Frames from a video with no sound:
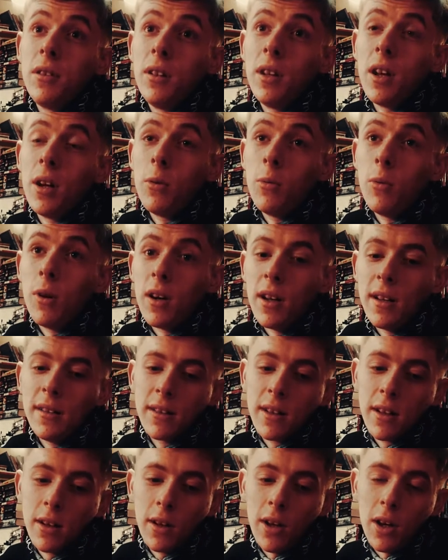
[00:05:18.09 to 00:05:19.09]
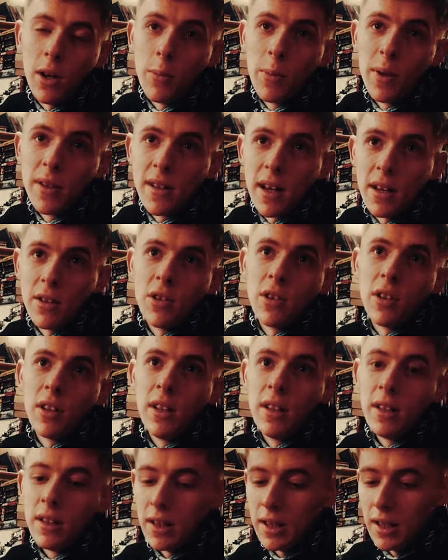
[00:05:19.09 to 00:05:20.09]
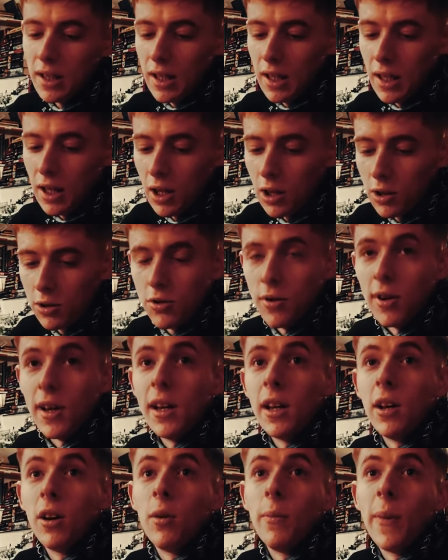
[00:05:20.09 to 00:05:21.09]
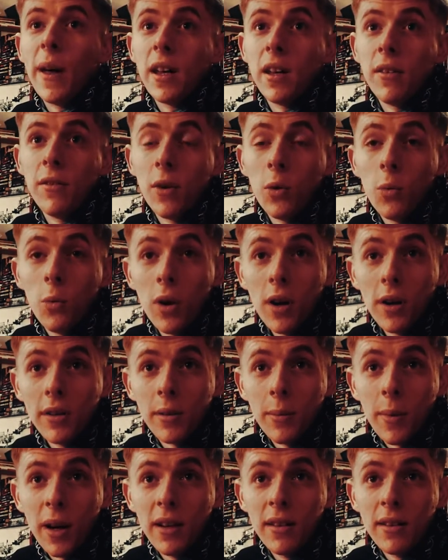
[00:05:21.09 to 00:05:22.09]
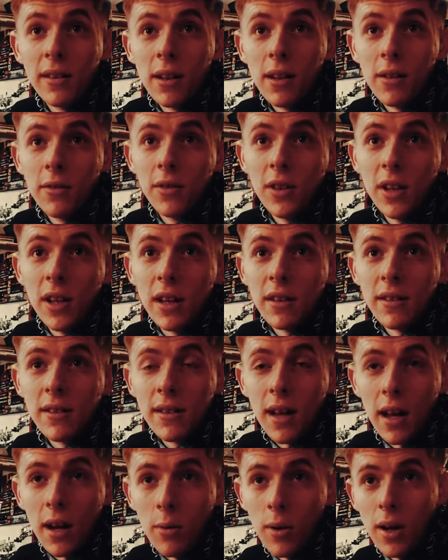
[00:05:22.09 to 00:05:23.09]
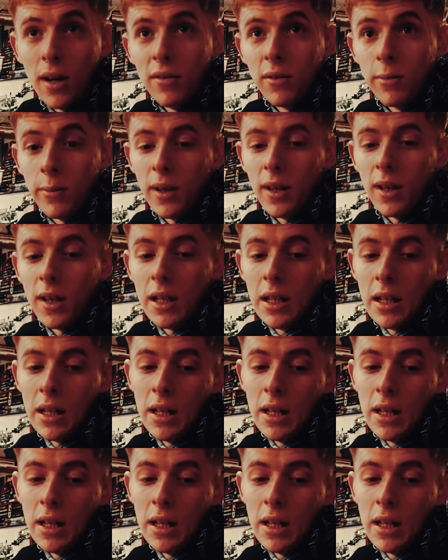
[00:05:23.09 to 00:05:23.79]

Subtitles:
You know what is going to potentially trigger you or make you feel worse about yourself, so you can stay away from it.